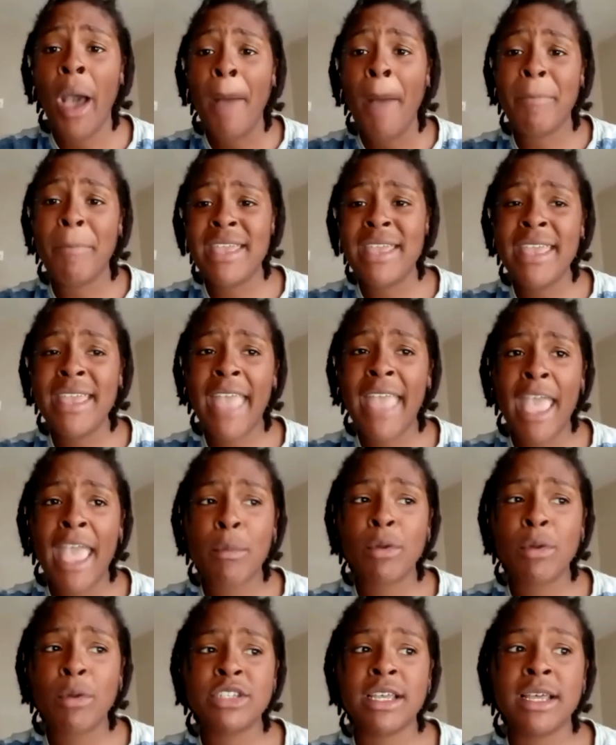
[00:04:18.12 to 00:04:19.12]
Being
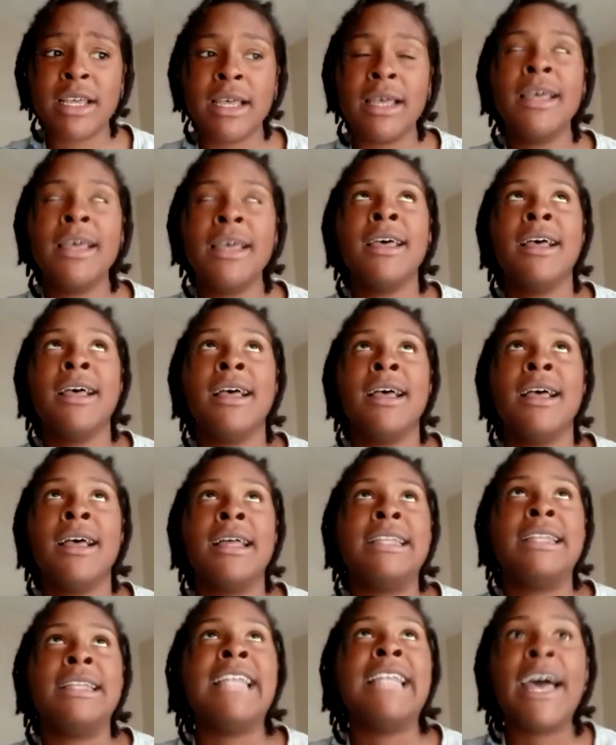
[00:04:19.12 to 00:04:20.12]
able to
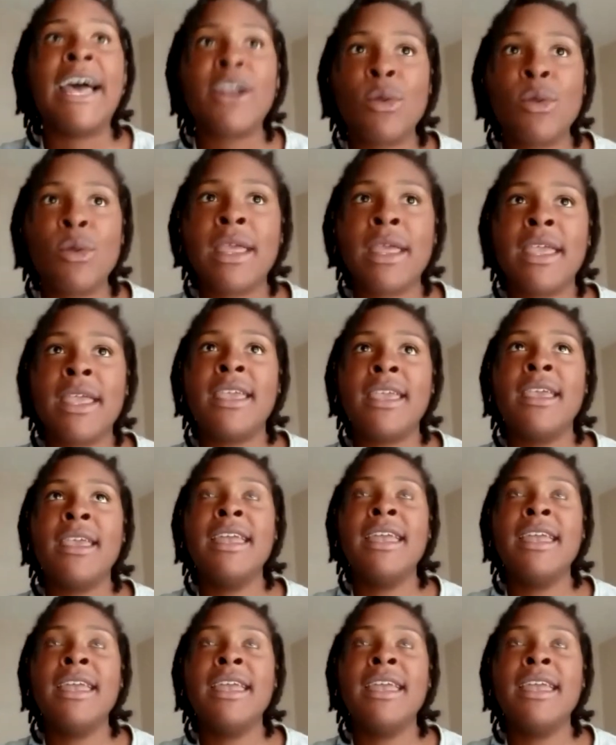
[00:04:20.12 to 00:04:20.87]
not only